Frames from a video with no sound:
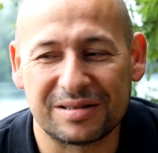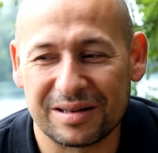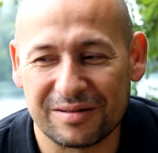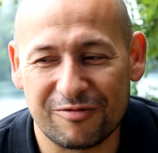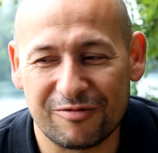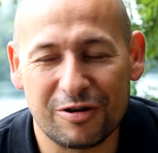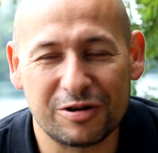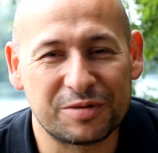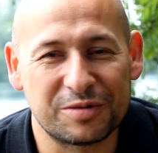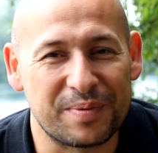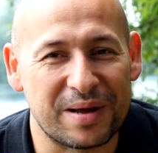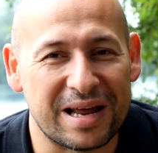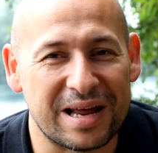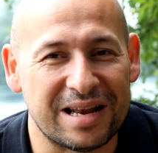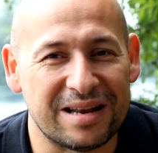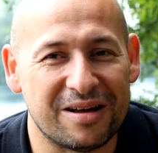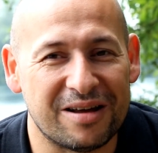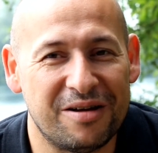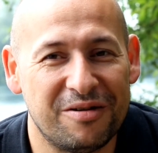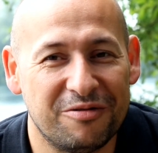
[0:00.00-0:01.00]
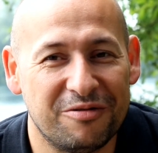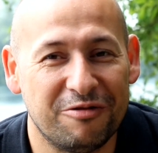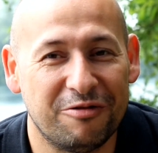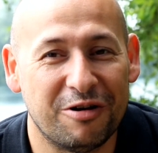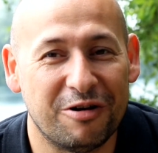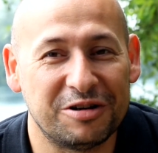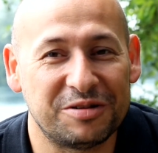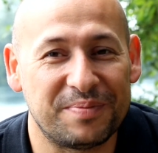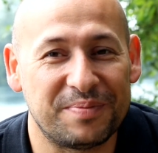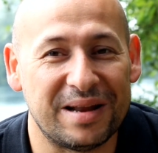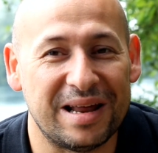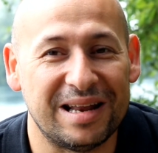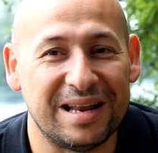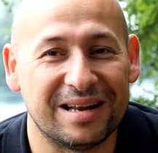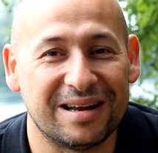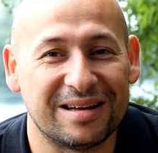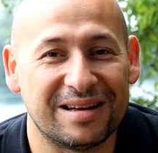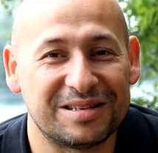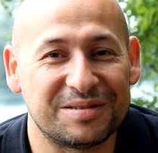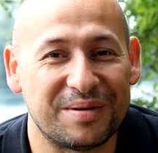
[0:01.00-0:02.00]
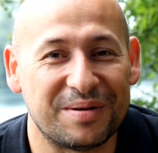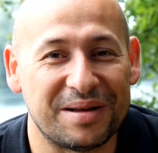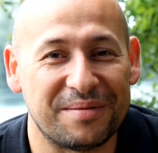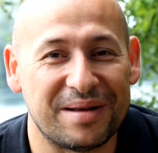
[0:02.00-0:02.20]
Rod's been in like 20